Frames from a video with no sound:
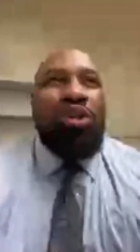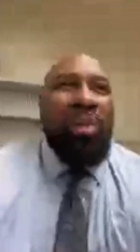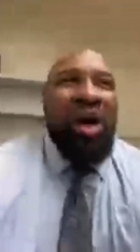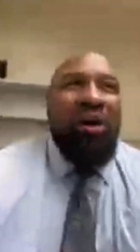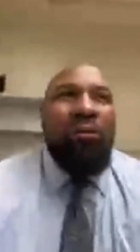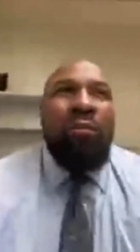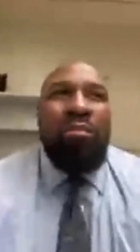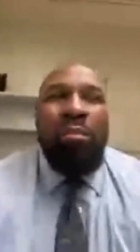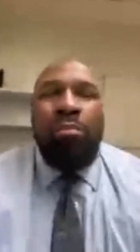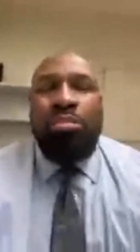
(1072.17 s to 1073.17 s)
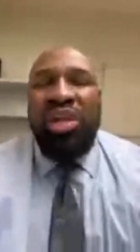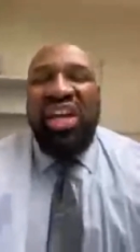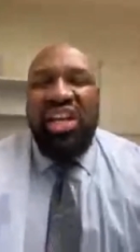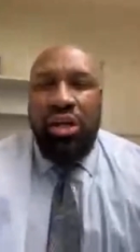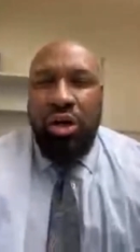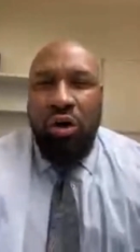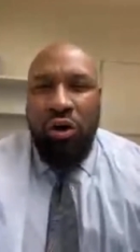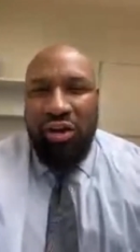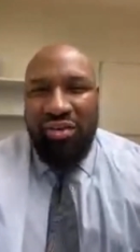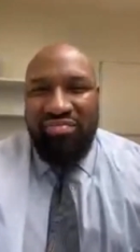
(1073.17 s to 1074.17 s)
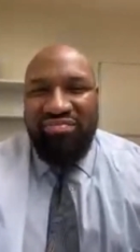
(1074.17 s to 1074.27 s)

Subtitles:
about playing in the Garden,